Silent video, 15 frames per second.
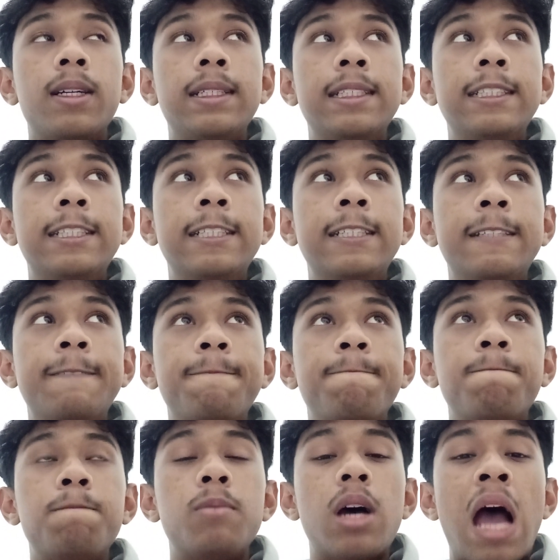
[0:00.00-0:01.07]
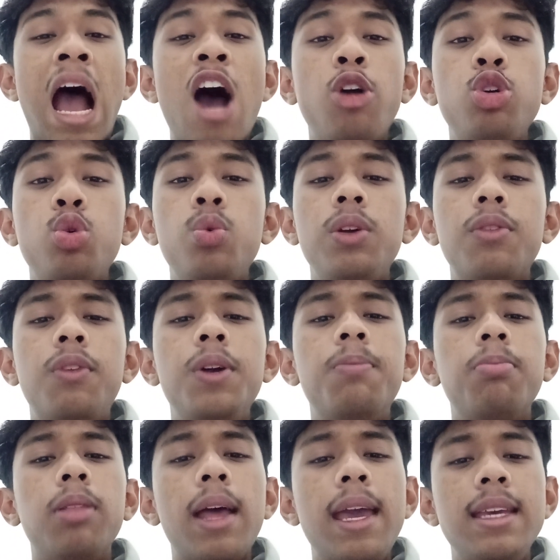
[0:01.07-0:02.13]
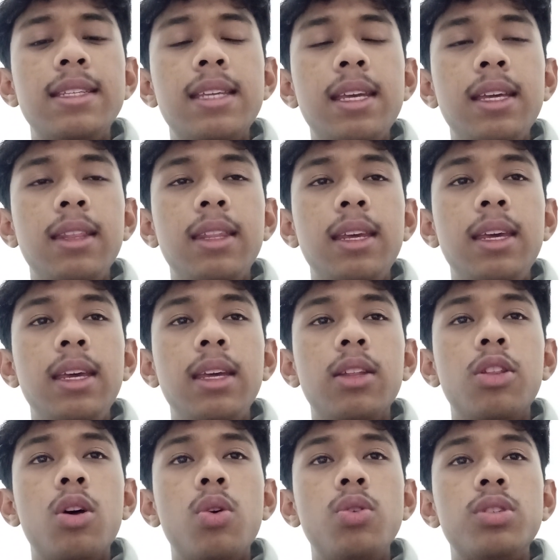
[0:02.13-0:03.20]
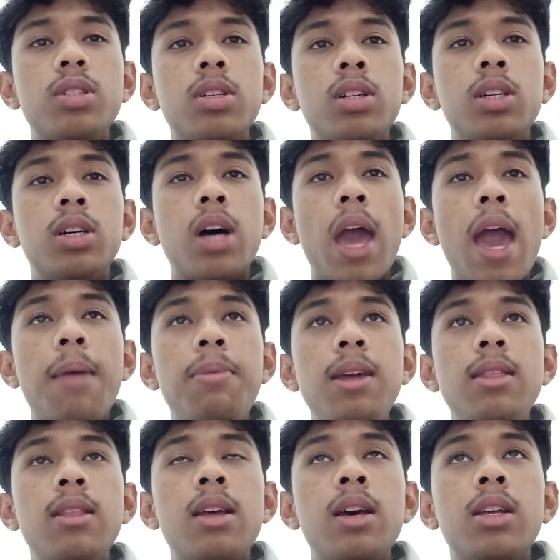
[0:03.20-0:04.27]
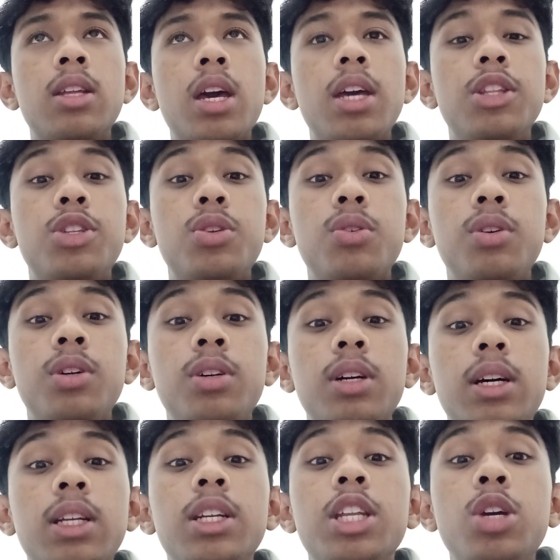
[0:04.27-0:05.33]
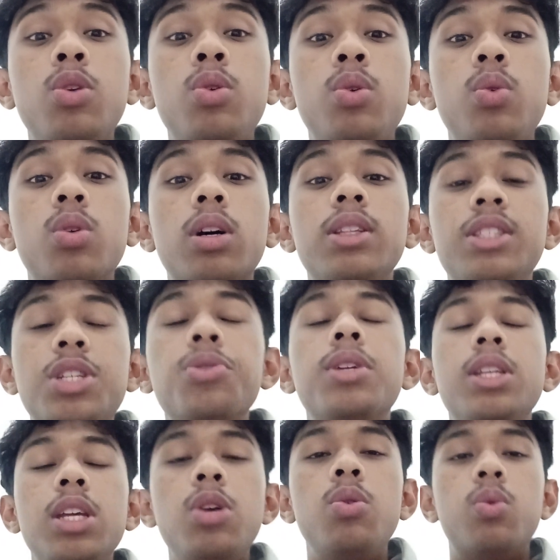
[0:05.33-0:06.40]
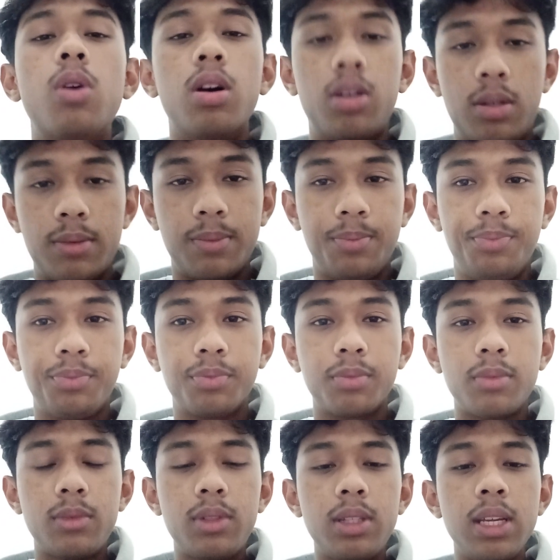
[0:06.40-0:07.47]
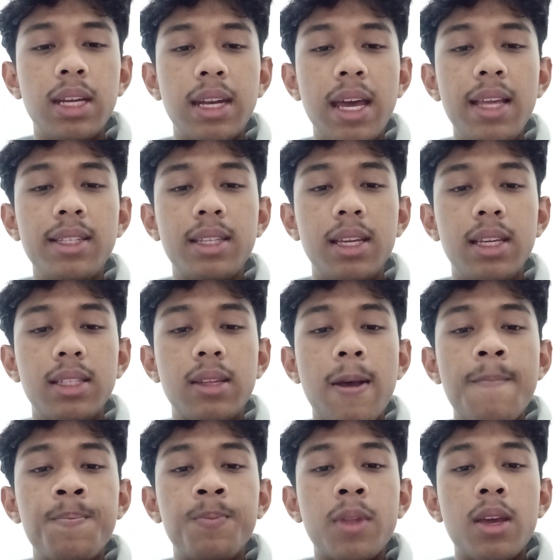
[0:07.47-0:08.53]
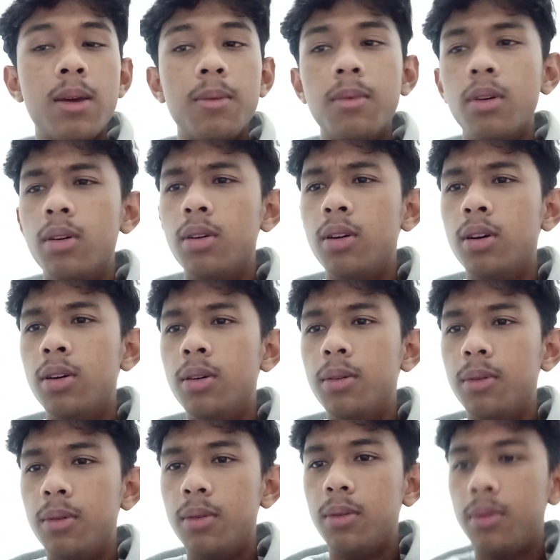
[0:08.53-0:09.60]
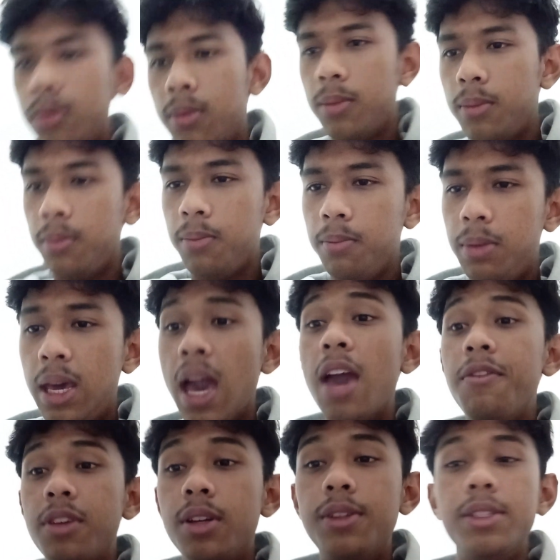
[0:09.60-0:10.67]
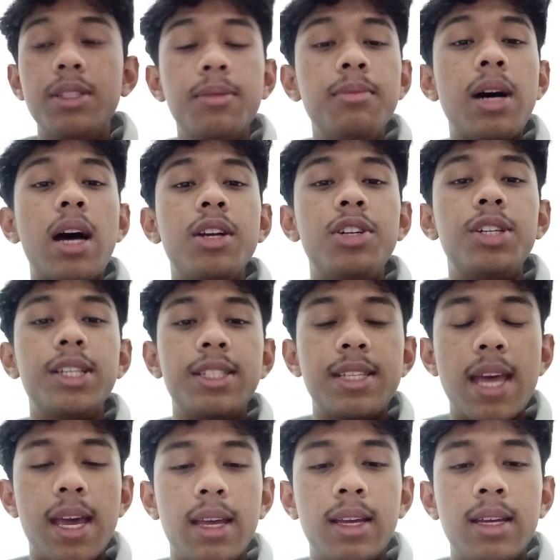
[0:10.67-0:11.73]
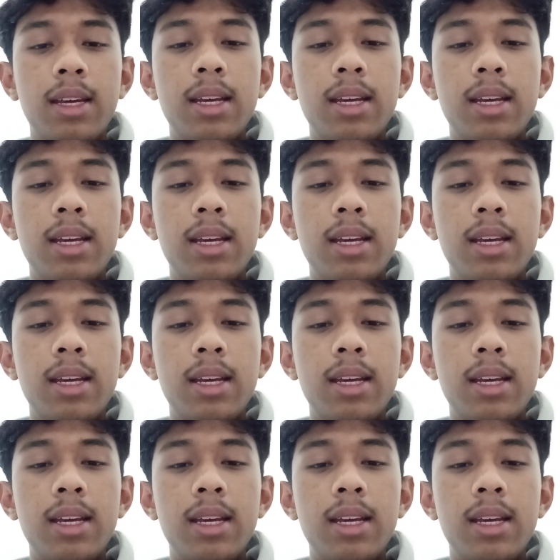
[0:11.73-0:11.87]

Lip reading: uh, how do we replacing those habit into a new one. Next is uh, behaviorism under attack.